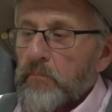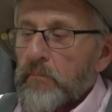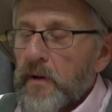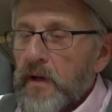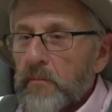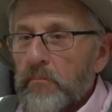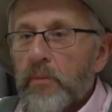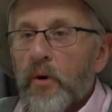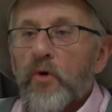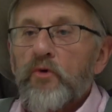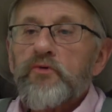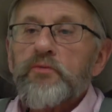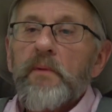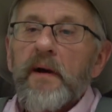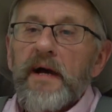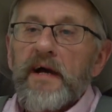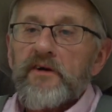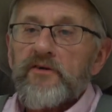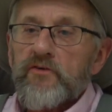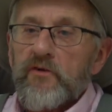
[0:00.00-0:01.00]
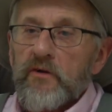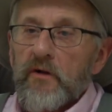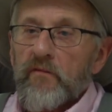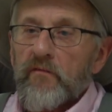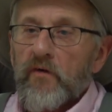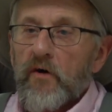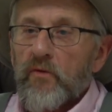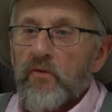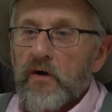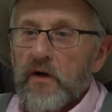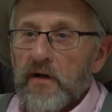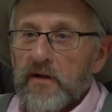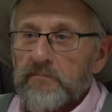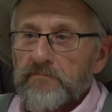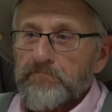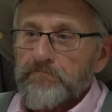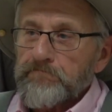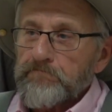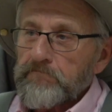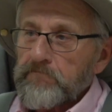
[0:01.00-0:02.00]
being postmaster in Avoca,
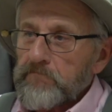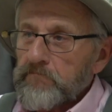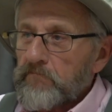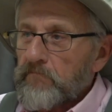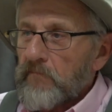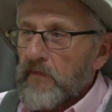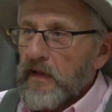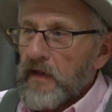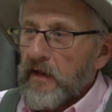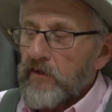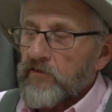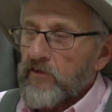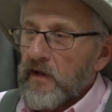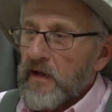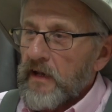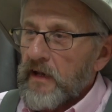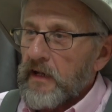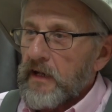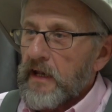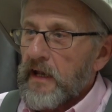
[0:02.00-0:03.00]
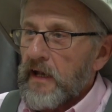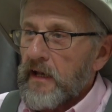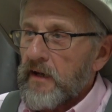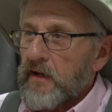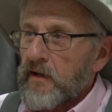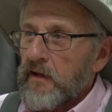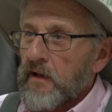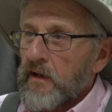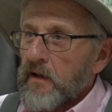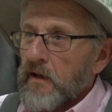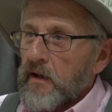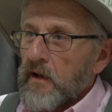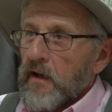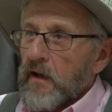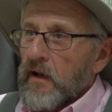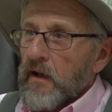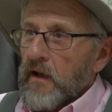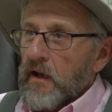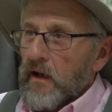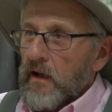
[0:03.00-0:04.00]
as I indicated,
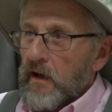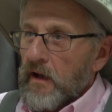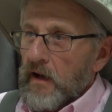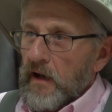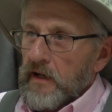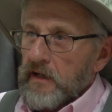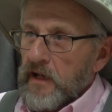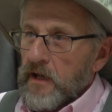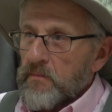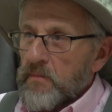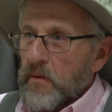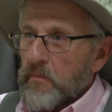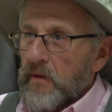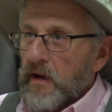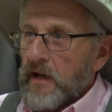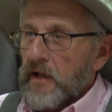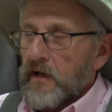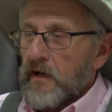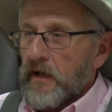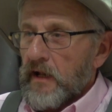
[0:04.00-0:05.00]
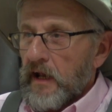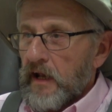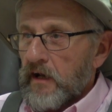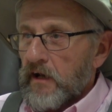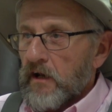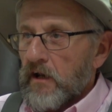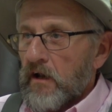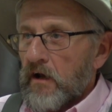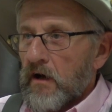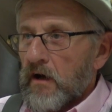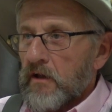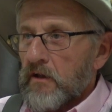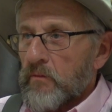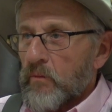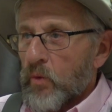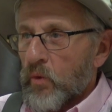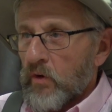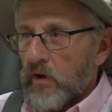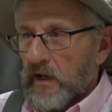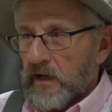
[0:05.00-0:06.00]
I'd get my mail at 8 o'clock in the
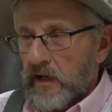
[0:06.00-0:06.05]
morning.